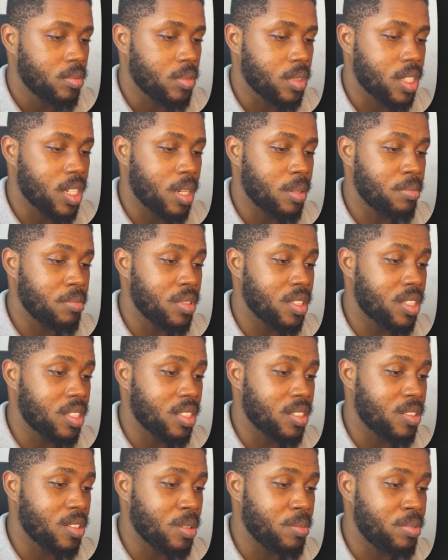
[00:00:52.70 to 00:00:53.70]
we can make
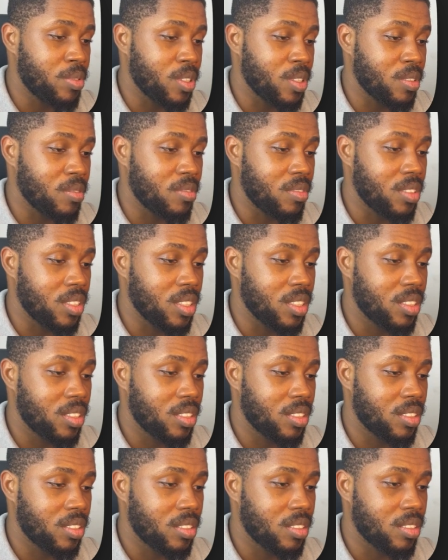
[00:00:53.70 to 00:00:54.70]
a copy of
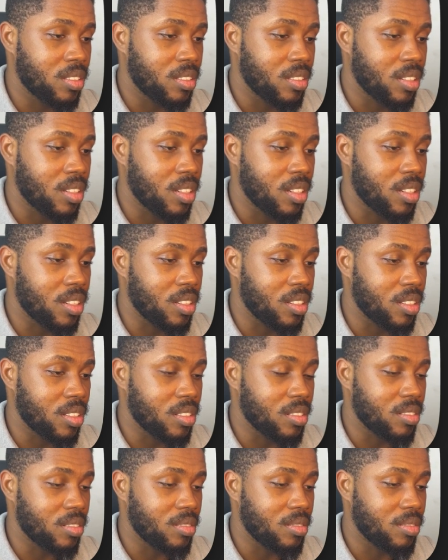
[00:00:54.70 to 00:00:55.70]
this. Uh,
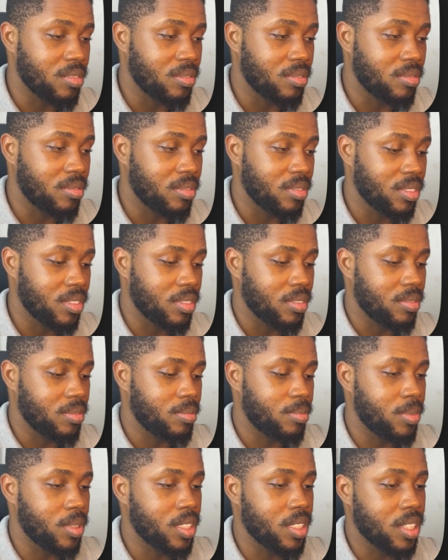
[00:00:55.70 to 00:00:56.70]

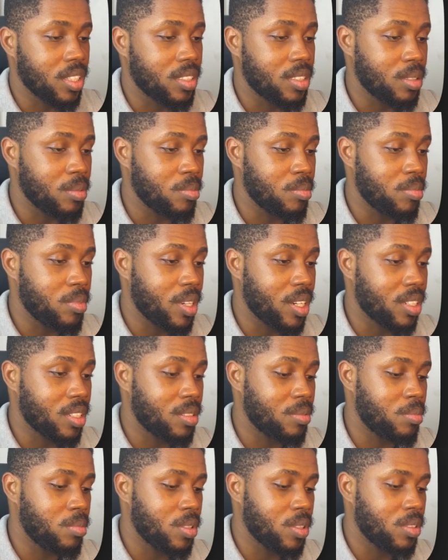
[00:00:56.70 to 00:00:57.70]
we got a back
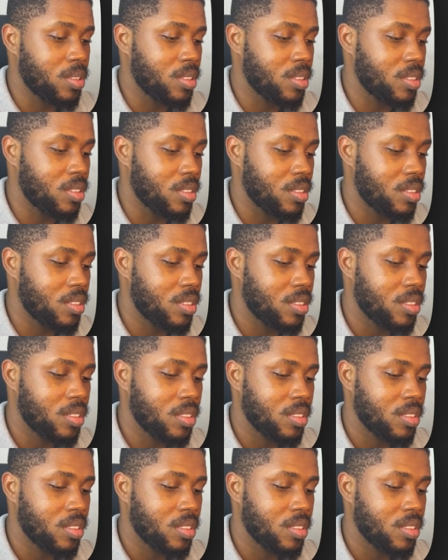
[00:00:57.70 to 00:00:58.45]
button